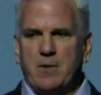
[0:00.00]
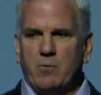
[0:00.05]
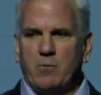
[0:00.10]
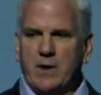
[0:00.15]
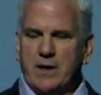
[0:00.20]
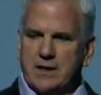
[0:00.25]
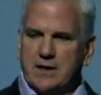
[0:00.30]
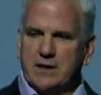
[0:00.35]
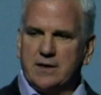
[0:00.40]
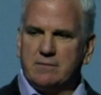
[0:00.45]

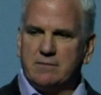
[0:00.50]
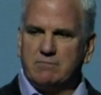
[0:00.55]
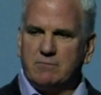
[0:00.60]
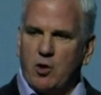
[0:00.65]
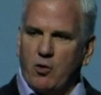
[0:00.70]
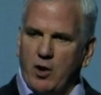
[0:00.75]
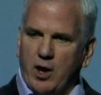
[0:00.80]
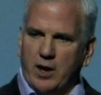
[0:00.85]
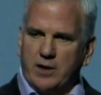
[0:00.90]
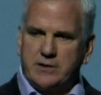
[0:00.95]
We can
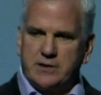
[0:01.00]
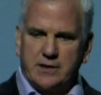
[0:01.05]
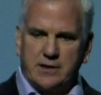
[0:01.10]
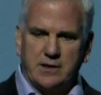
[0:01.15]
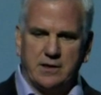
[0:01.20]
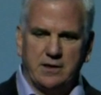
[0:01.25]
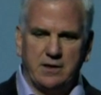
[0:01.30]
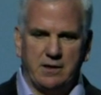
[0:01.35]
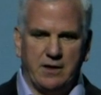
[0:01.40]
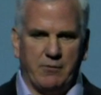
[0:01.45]
go
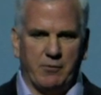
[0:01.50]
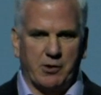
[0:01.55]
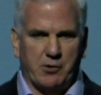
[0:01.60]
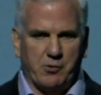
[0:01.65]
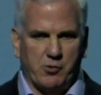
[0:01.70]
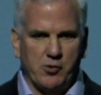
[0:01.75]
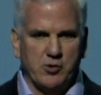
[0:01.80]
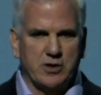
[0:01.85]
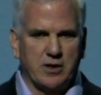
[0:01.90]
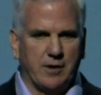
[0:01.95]
hunting and
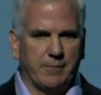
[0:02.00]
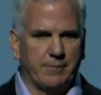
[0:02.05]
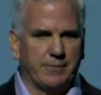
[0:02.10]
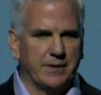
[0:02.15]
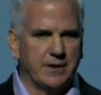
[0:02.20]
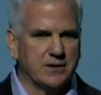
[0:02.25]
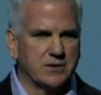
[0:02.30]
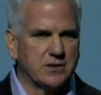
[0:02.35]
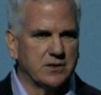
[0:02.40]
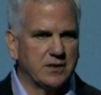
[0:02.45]
recruit
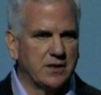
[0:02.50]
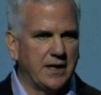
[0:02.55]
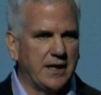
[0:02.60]
companies,